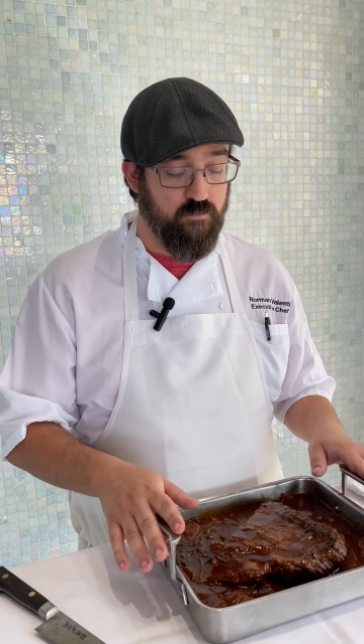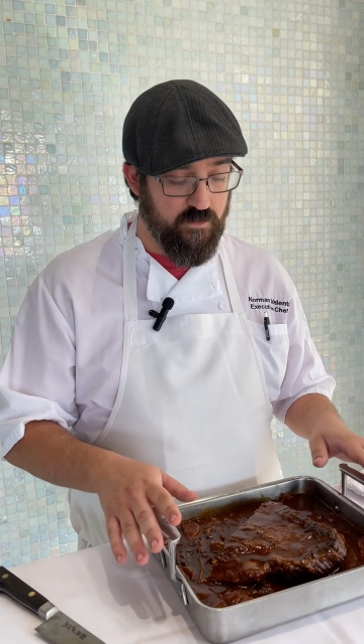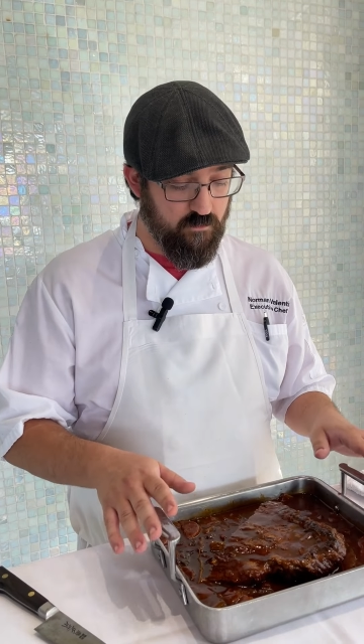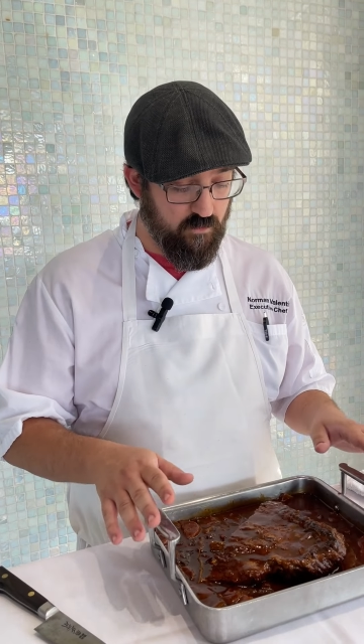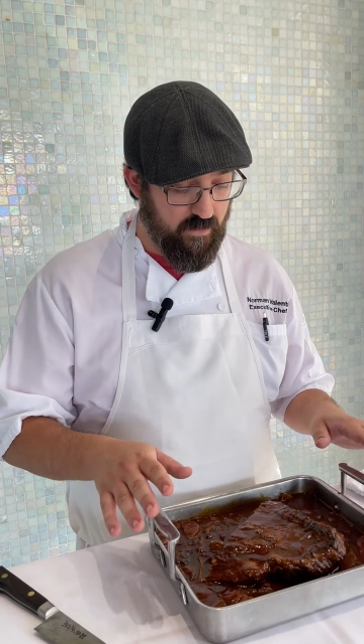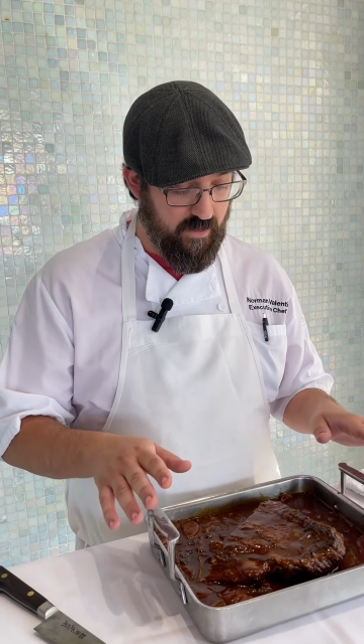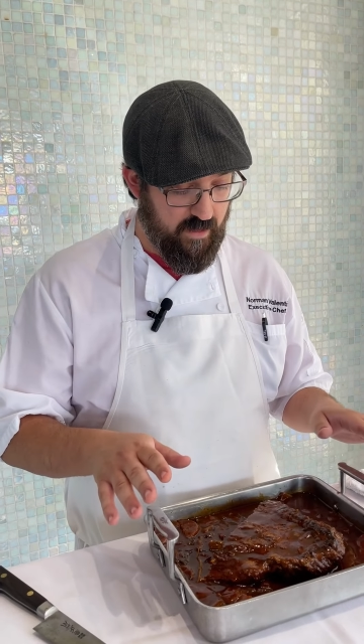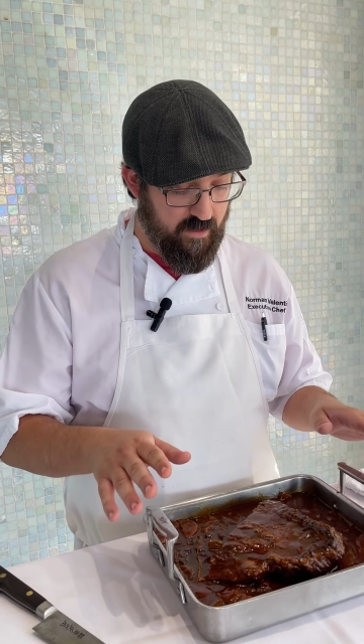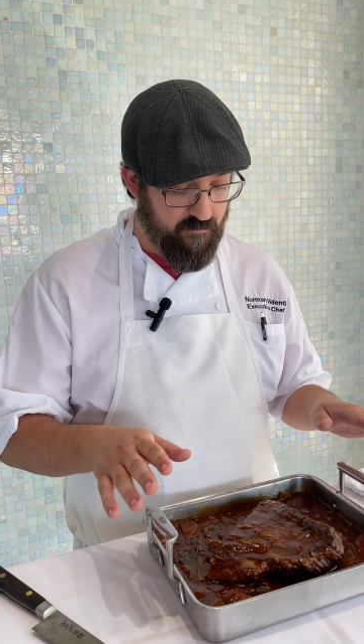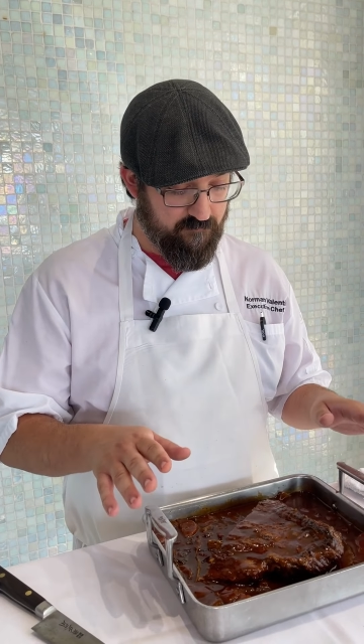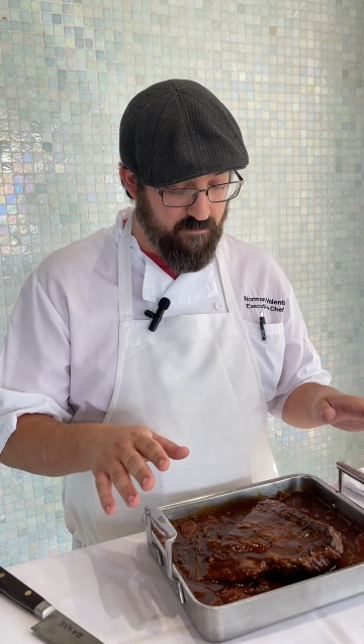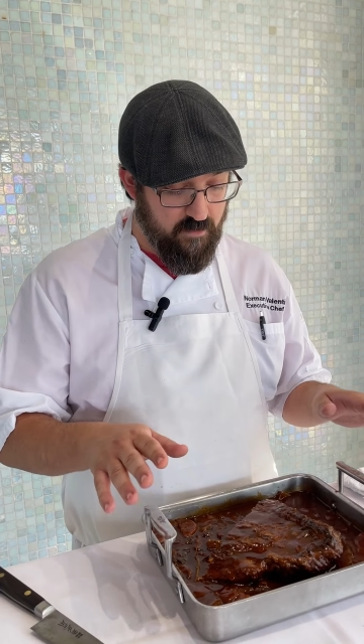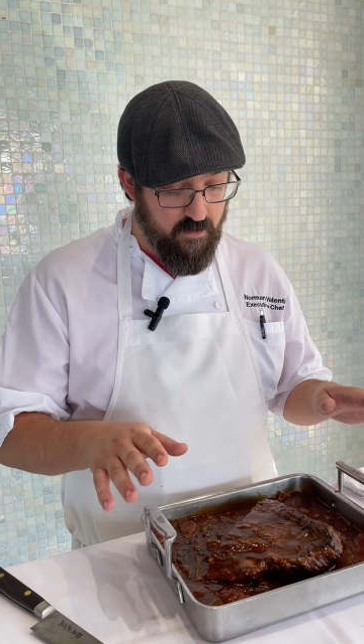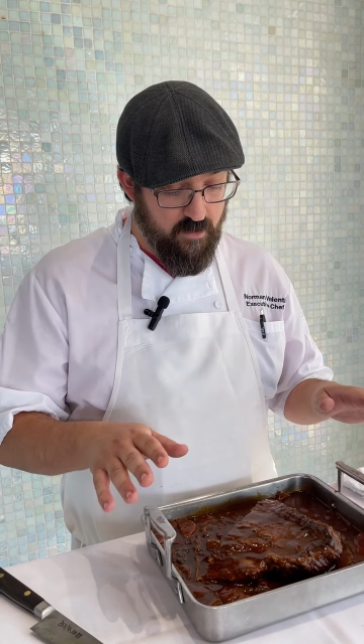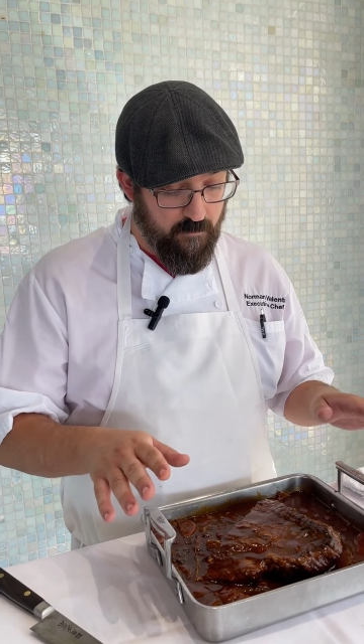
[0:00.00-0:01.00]
We will have
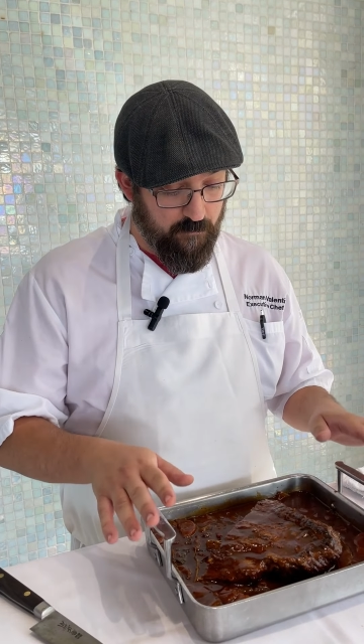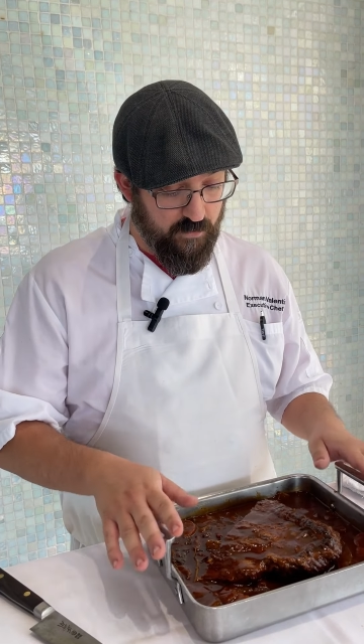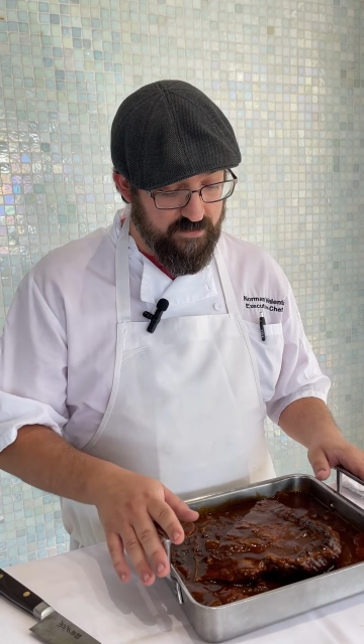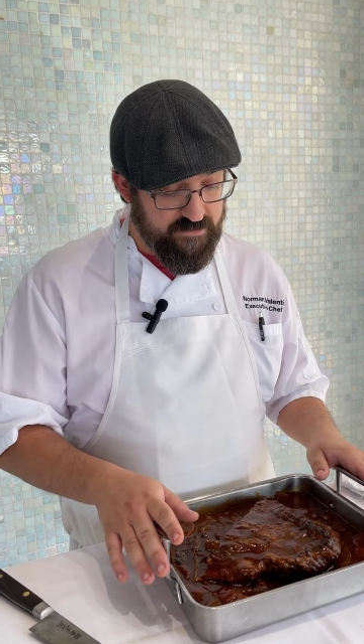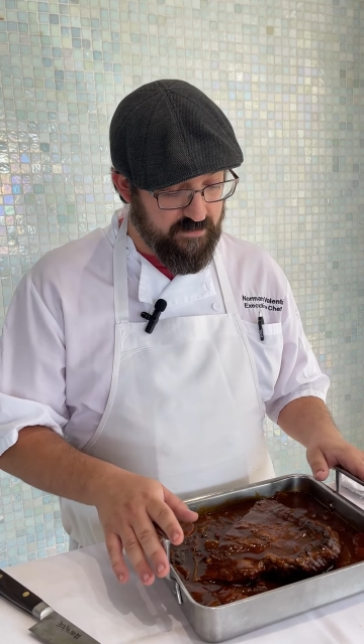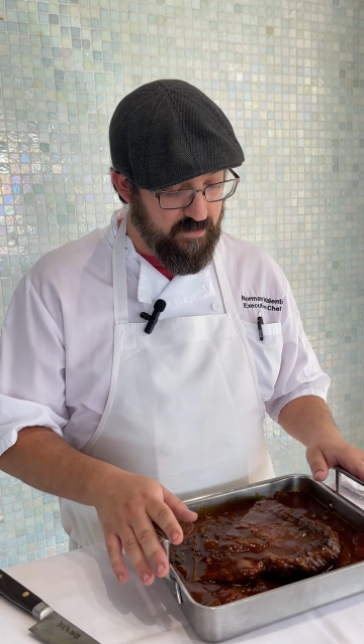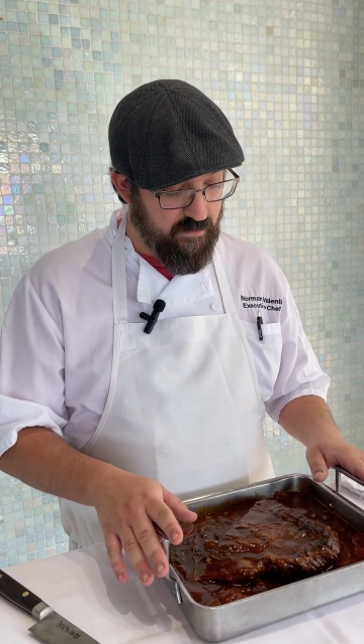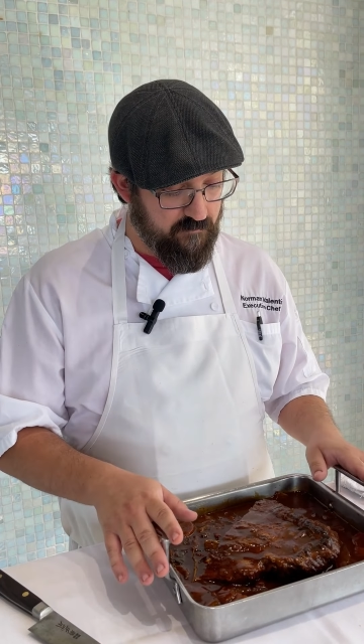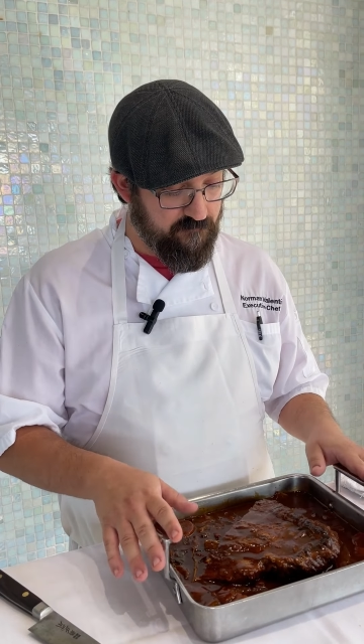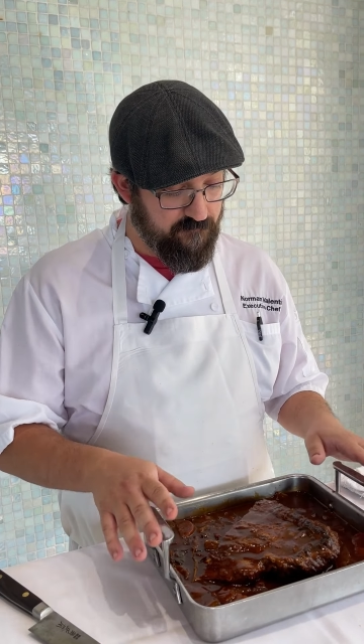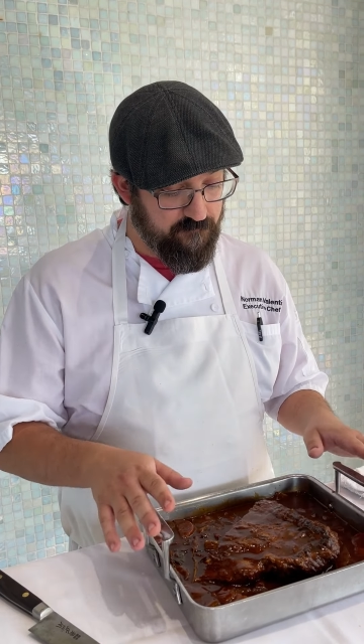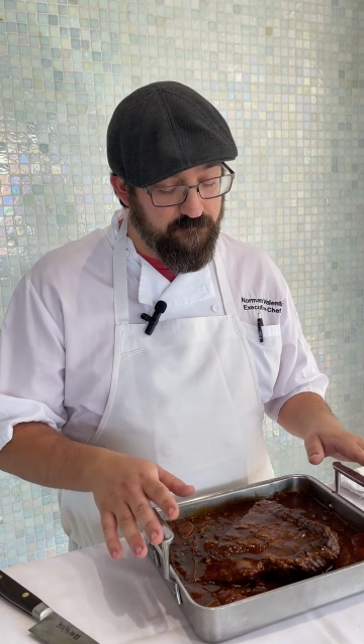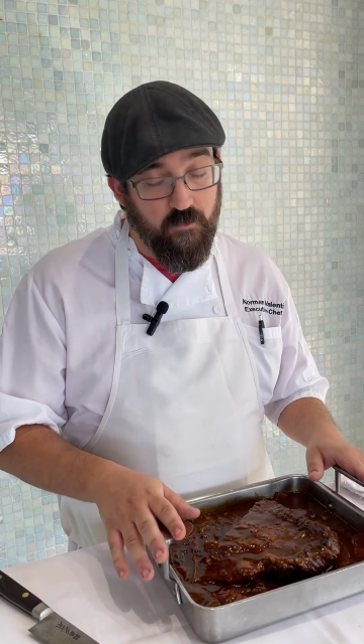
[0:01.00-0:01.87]
brisket